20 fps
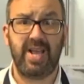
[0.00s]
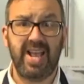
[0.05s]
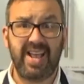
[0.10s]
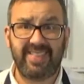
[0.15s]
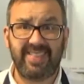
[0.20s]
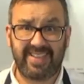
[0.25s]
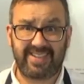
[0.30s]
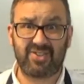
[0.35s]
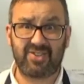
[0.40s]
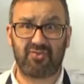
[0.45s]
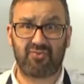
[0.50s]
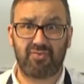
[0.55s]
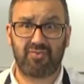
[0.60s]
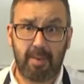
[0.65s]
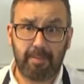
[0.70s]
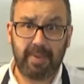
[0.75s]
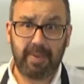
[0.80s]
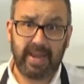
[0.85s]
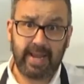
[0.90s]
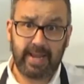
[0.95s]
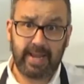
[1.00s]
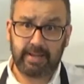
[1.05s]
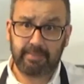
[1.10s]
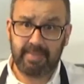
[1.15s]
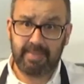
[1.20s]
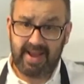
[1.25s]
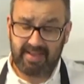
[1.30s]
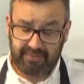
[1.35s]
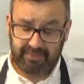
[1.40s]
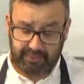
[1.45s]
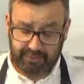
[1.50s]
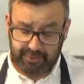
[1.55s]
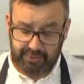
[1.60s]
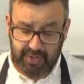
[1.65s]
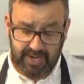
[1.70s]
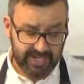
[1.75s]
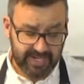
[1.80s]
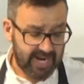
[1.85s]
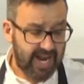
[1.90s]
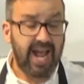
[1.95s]
this rubbing in method,
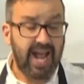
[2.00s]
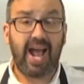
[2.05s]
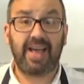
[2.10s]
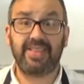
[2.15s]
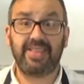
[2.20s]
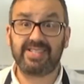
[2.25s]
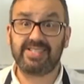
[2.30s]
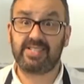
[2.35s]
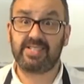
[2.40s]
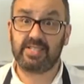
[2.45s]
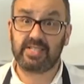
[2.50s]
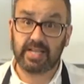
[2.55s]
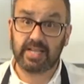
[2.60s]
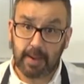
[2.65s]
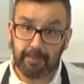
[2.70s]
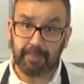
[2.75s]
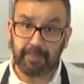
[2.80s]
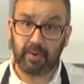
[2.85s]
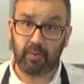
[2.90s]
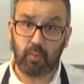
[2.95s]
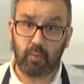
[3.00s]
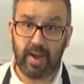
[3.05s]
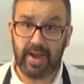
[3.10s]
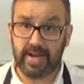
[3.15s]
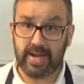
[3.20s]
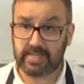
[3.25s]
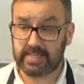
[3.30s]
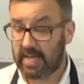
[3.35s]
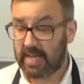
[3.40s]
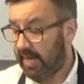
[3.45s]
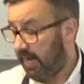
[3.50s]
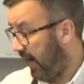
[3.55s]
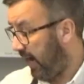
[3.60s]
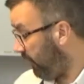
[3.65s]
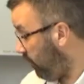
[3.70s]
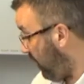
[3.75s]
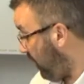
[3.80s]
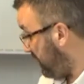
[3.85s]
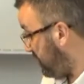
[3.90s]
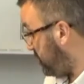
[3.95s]
right? And there's a couple of ways
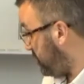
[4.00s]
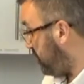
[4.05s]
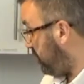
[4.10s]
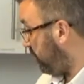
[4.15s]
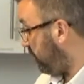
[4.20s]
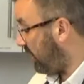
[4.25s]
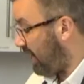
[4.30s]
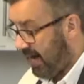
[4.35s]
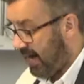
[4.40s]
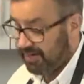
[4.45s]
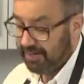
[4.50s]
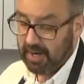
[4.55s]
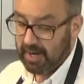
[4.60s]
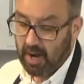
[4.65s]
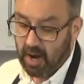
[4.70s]
in which you can